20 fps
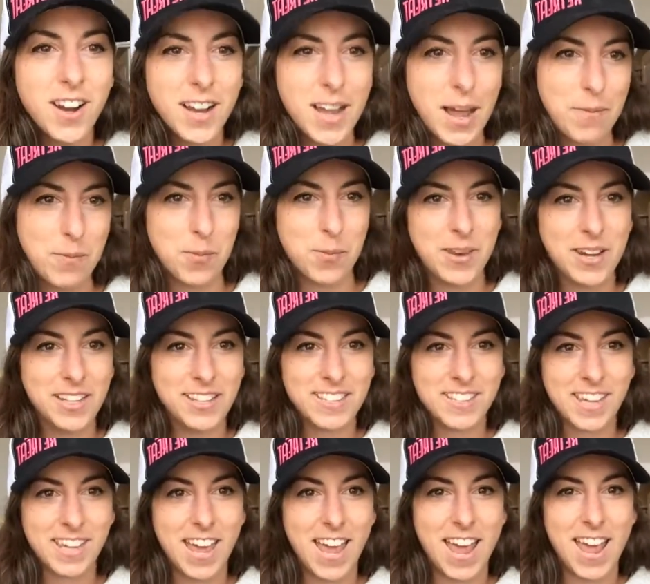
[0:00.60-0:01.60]
couple
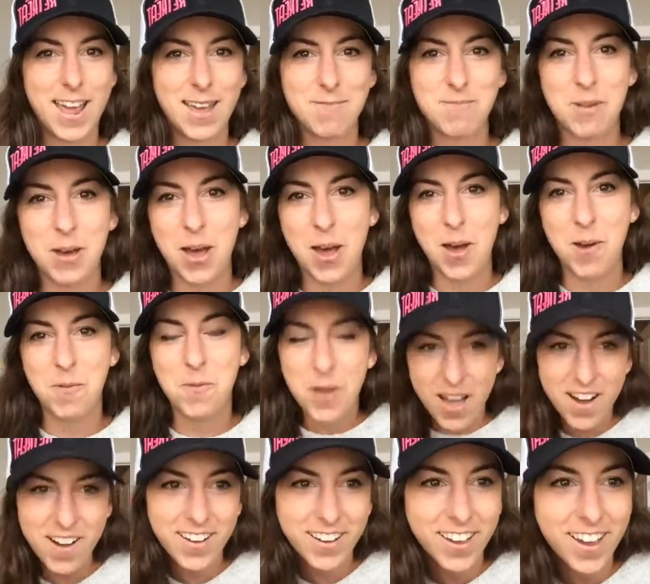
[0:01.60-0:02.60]
minutes late, but
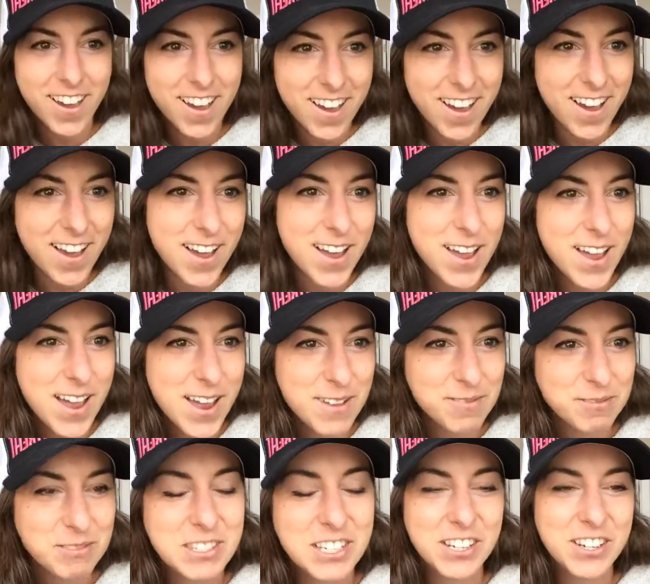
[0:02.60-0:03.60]

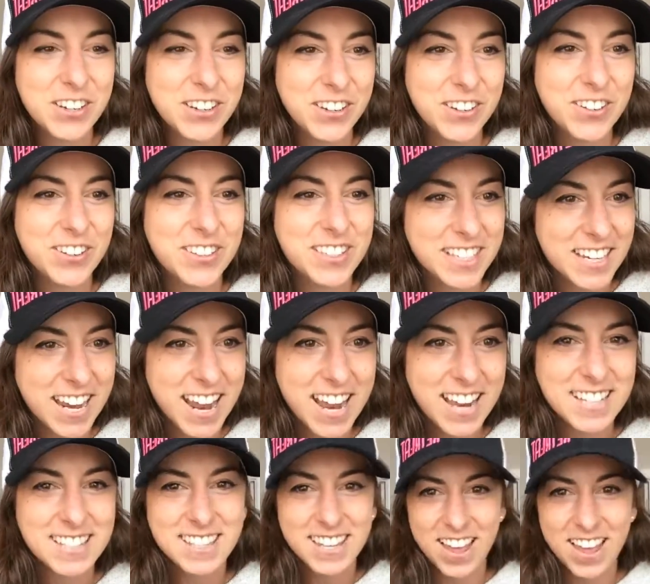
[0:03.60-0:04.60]
welcome to
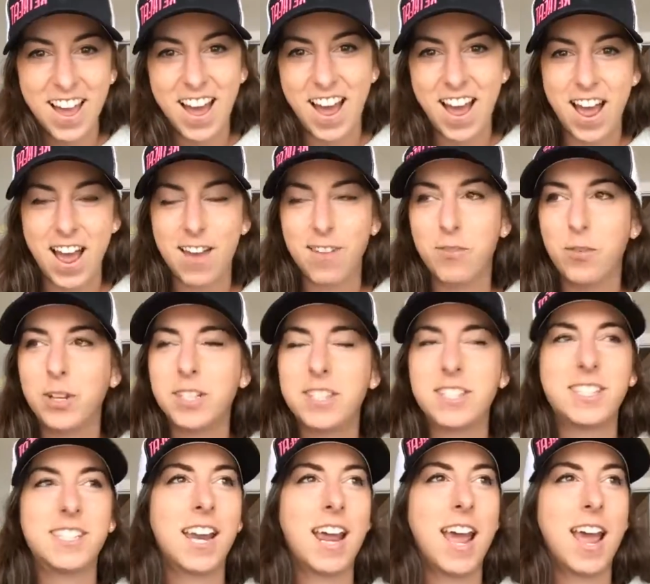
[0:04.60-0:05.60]
today's live.
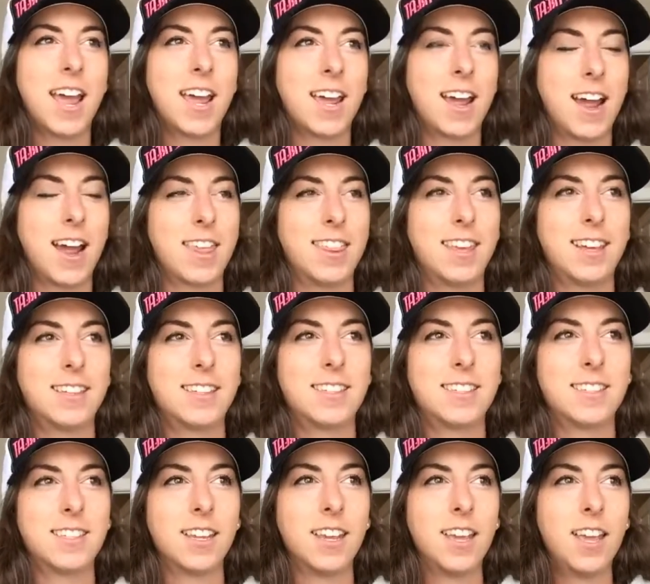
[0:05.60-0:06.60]
What's today? I think
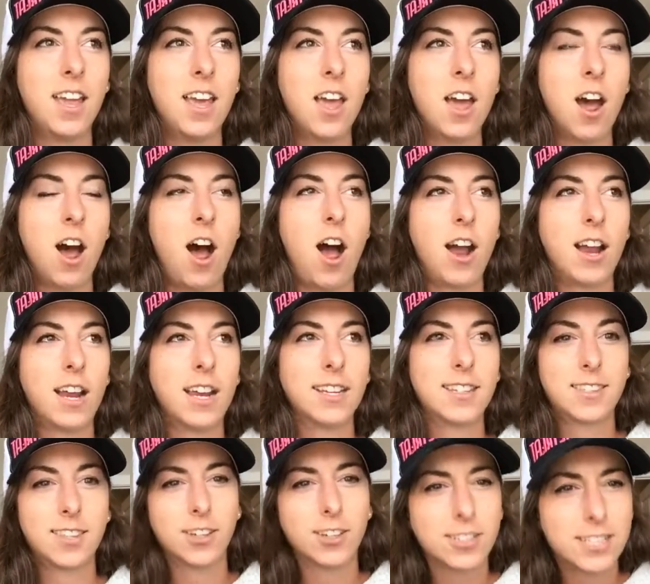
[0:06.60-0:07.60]
it's
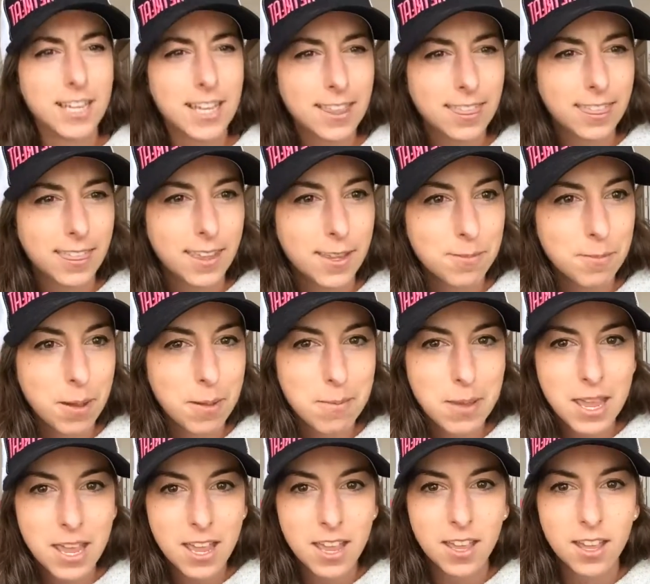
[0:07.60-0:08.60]
August 13th,
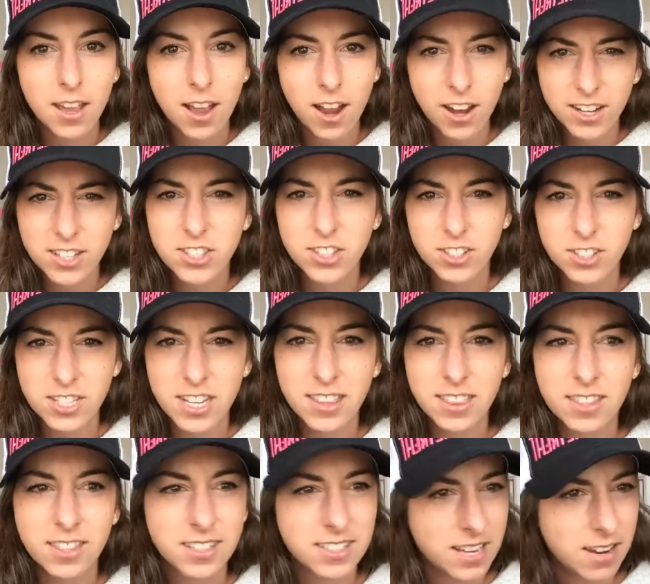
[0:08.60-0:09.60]
maybe? August
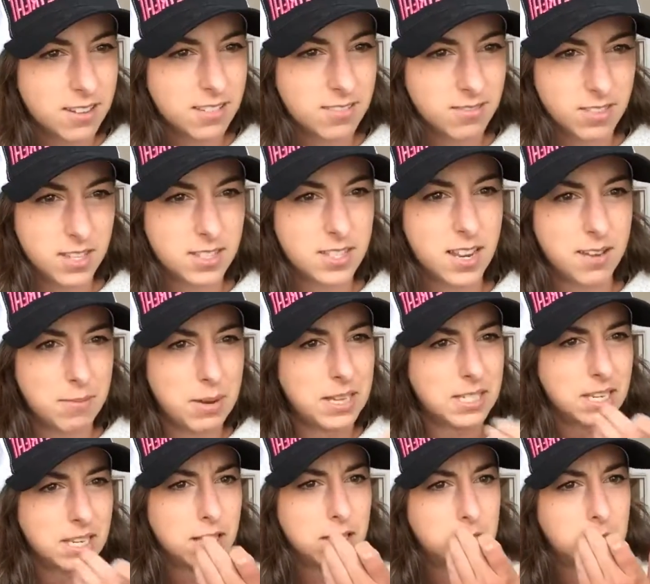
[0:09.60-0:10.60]
13th? Does that make
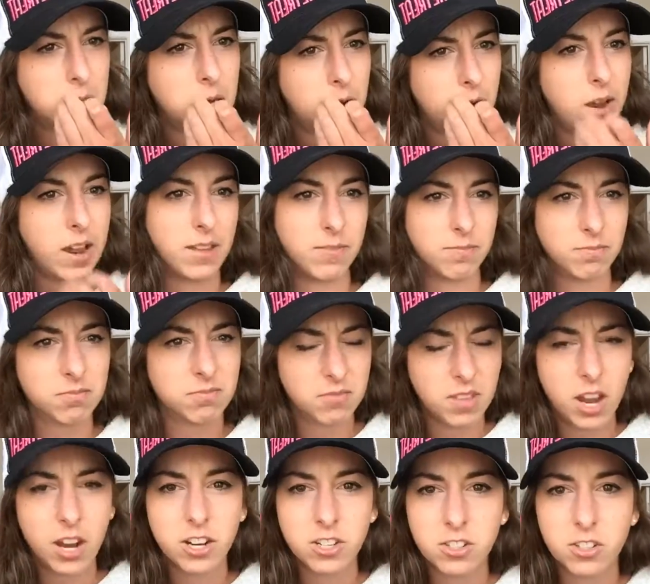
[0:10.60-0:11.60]
sense? Yeah, okay,
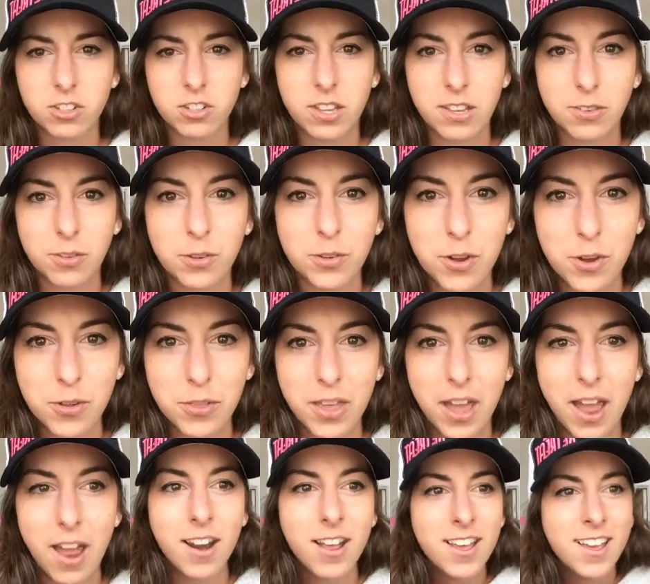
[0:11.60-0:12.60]
August 13th, we'll go with
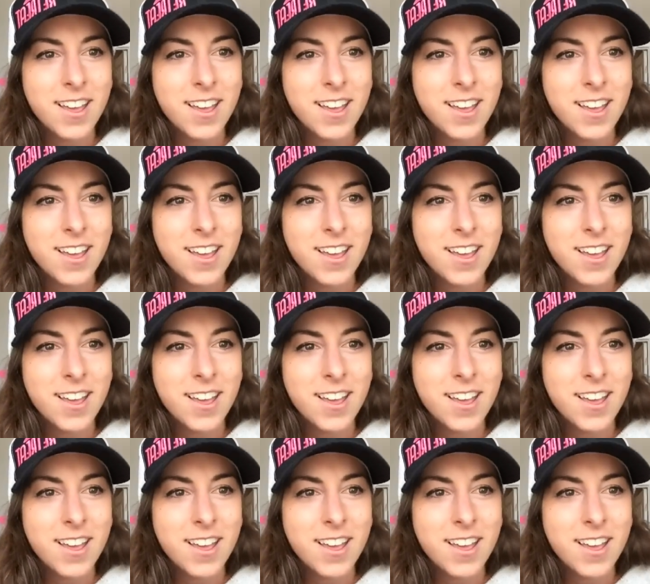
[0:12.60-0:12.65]
that.